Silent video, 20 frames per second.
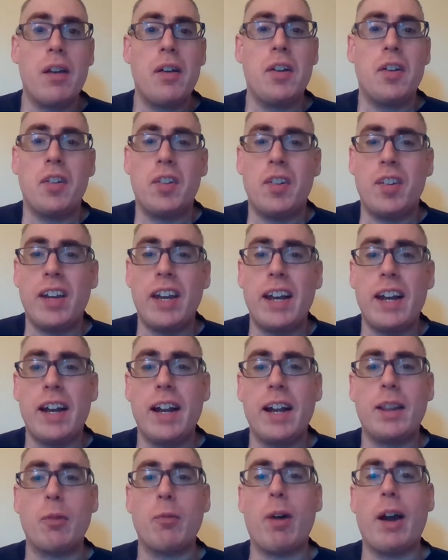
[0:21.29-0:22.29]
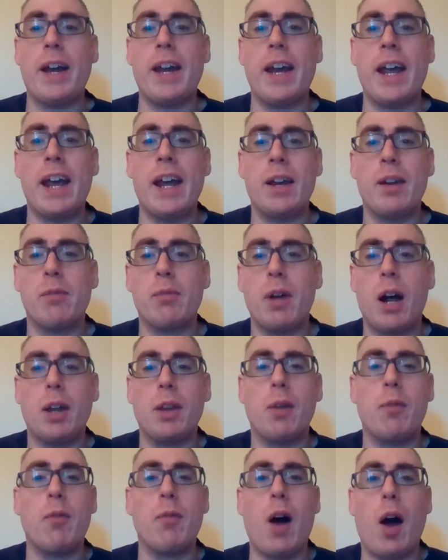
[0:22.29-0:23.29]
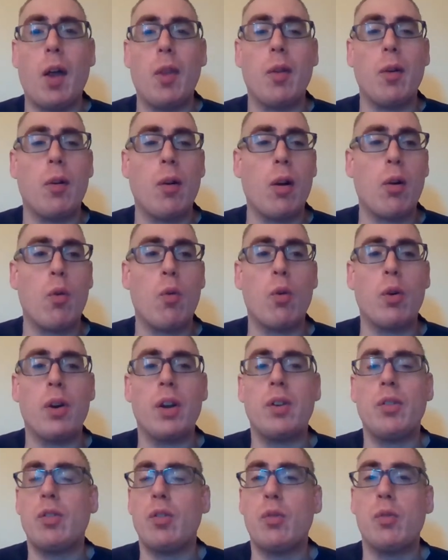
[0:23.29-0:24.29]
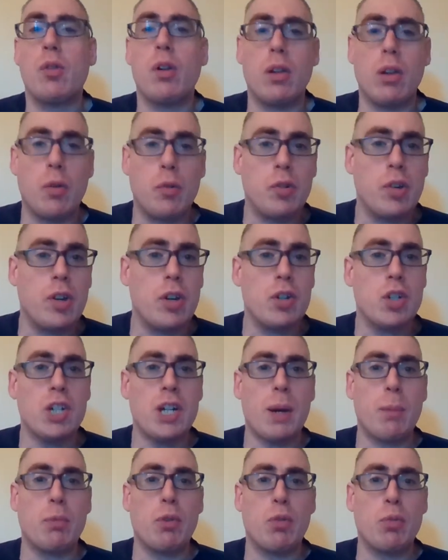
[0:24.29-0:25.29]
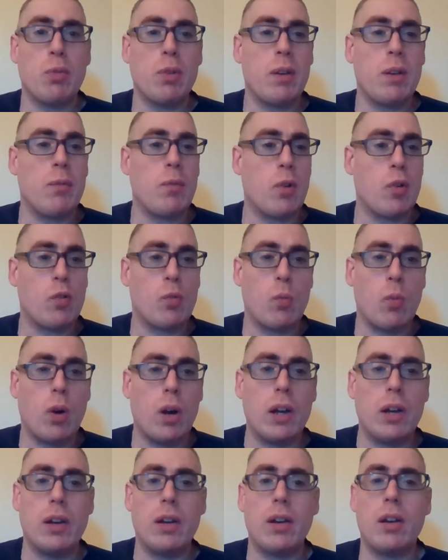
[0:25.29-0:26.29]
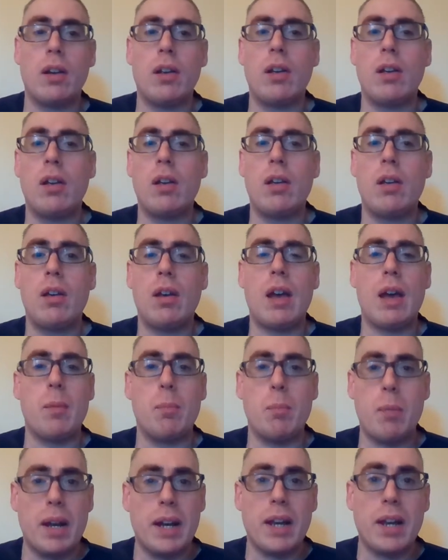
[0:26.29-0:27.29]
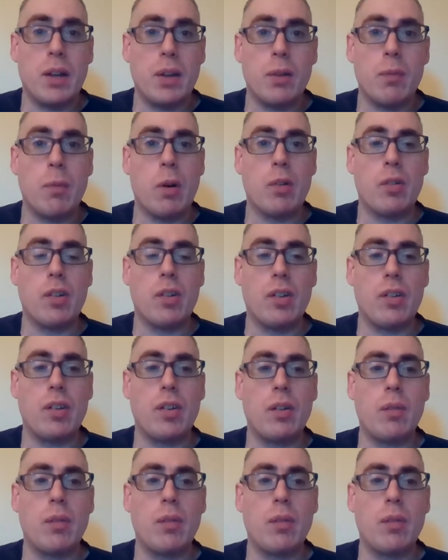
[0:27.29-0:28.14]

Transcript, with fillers: seated at the right hand of God the Father, according to Colossians chapter three, verse one, and many other verses.